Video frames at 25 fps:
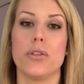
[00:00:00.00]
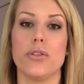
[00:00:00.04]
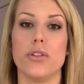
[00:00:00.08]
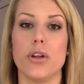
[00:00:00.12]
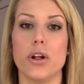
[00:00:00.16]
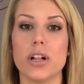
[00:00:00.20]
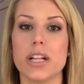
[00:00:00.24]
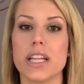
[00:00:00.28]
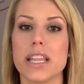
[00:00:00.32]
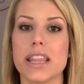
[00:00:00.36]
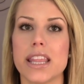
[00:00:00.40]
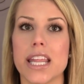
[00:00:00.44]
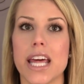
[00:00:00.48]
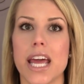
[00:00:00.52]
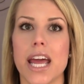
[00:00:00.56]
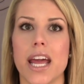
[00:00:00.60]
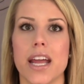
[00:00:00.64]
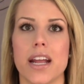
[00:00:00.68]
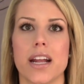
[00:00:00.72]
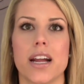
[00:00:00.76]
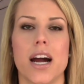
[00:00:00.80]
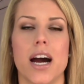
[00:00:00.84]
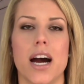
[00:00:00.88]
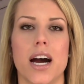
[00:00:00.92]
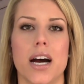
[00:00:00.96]
The only
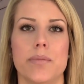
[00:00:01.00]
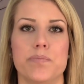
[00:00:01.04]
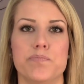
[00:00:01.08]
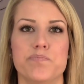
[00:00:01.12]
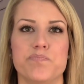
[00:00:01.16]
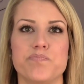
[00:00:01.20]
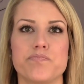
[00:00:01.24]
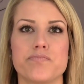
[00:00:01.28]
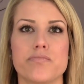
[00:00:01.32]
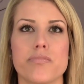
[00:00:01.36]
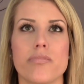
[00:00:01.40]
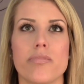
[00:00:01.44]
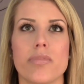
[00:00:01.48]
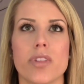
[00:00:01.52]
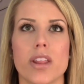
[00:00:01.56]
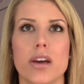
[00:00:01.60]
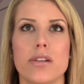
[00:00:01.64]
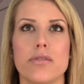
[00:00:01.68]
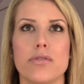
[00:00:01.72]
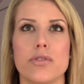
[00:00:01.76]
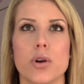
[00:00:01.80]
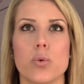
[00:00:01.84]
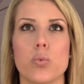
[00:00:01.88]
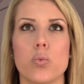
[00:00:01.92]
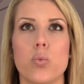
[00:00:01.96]
thing, um,
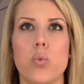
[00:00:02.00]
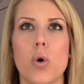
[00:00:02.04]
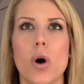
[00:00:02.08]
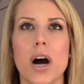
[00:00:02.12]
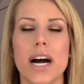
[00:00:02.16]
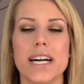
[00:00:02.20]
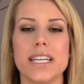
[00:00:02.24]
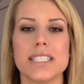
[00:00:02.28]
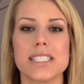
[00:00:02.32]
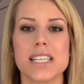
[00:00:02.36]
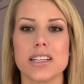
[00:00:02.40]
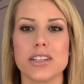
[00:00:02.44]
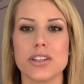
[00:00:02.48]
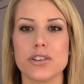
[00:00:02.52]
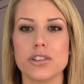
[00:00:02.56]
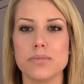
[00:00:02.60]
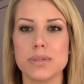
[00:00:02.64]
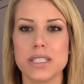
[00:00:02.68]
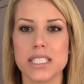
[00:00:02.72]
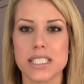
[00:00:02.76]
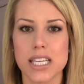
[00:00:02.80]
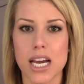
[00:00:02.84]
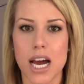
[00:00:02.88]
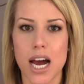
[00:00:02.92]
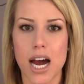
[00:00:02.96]
there was a little
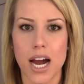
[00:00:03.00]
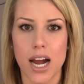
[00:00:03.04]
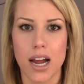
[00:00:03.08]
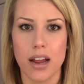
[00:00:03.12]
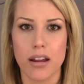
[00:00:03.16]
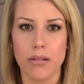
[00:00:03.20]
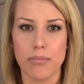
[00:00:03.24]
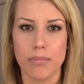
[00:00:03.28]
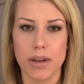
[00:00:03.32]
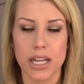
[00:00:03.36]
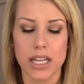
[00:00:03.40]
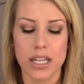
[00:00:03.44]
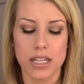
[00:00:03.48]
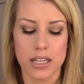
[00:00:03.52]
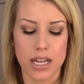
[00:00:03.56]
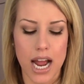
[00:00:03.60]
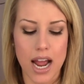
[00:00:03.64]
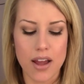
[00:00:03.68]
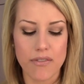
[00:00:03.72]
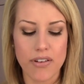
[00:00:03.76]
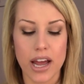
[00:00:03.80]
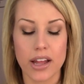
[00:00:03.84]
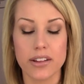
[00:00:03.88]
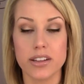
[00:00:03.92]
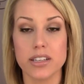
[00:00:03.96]
bit of time,
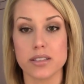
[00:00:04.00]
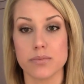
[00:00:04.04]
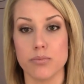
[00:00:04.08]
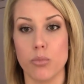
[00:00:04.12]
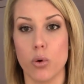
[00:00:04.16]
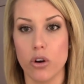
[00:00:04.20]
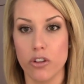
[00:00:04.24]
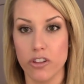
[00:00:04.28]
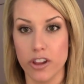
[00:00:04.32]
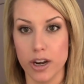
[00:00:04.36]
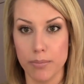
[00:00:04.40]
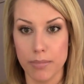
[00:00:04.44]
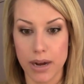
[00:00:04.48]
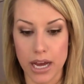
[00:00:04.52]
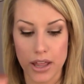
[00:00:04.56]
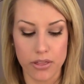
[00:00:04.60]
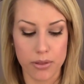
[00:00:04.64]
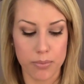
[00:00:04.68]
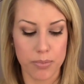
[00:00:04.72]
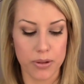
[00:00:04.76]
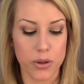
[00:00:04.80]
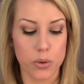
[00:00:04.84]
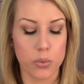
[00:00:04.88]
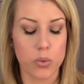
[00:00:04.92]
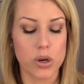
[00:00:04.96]
I've had this more than a
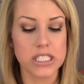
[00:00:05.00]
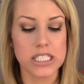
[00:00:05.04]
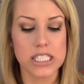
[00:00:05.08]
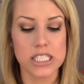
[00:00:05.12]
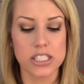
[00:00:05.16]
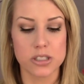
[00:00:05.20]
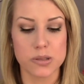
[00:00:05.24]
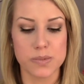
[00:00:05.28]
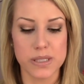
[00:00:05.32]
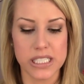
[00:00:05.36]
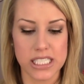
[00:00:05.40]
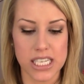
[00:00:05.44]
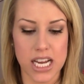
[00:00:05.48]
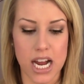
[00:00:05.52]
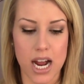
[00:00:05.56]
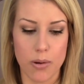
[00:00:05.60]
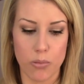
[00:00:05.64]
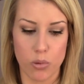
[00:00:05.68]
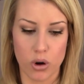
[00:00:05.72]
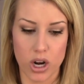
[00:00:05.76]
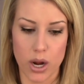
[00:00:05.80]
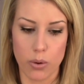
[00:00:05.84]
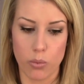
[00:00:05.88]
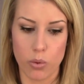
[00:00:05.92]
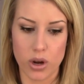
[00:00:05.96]
month, but there was a little bit of
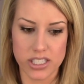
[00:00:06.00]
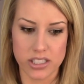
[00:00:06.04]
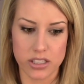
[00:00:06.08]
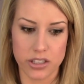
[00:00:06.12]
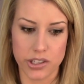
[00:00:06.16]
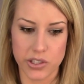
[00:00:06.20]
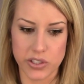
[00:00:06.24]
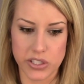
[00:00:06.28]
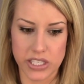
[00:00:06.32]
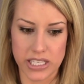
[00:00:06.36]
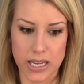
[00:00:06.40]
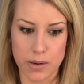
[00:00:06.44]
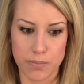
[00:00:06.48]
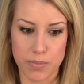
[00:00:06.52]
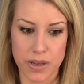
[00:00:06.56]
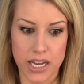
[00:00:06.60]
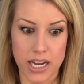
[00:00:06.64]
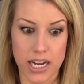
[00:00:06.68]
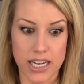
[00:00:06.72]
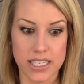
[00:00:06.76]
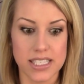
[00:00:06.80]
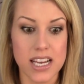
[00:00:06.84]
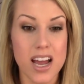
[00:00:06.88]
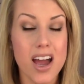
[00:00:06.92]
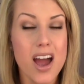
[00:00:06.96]
time where I wasn't using it
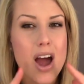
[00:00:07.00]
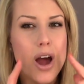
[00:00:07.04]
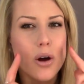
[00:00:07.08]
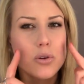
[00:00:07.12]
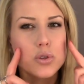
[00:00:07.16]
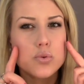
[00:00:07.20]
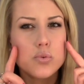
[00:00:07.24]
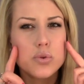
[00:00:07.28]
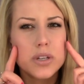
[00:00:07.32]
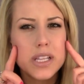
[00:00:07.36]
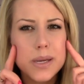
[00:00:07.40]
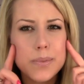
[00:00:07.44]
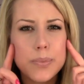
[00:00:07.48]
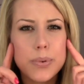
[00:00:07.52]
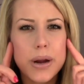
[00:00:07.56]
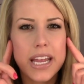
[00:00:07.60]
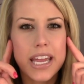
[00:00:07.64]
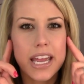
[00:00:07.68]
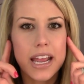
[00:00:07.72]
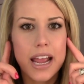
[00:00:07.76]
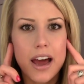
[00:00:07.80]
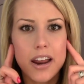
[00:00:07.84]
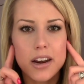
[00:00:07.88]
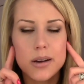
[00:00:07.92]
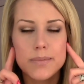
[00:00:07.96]
because I was really
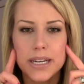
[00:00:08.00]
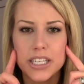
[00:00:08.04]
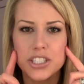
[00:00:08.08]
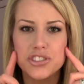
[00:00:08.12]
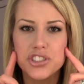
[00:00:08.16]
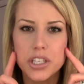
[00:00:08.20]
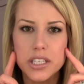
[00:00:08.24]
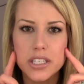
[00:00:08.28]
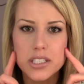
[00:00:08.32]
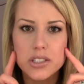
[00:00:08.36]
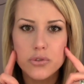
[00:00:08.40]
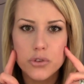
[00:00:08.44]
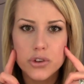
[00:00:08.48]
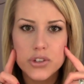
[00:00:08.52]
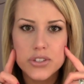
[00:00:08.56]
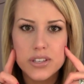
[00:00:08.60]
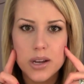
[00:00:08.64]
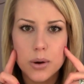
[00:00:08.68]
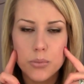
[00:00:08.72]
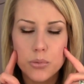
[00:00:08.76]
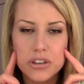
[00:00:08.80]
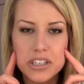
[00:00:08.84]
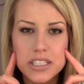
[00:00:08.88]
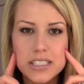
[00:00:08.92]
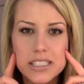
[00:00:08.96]
breaking out on my cheeks for
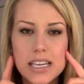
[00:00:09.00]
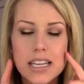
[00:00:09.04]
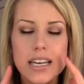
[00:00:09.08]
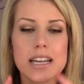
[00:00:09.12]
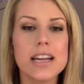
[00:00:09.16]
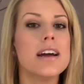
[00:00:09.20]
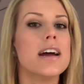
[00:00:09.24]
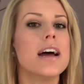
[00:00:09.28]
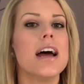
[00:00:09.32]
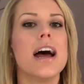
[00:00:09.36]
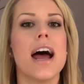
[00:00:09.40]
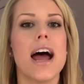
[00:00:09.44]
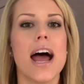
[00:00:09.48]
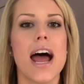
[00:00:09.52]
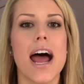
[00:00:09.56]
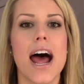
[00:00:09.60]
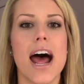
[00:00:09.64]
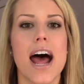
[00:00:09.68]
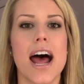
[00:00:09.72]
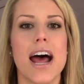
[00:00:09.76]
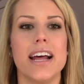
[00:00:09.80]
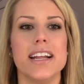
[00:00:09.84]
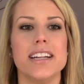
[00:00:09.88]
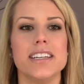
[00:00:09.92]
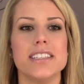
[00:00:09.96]
some reason.
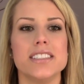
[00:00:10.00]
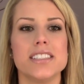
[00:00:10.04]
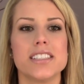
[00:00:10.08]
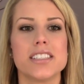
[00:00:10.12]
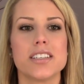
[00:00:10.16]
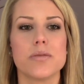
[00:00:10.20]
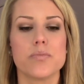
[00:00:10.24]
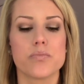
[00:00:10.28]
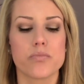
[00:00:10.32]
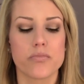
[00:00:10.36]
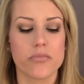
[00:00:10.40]
And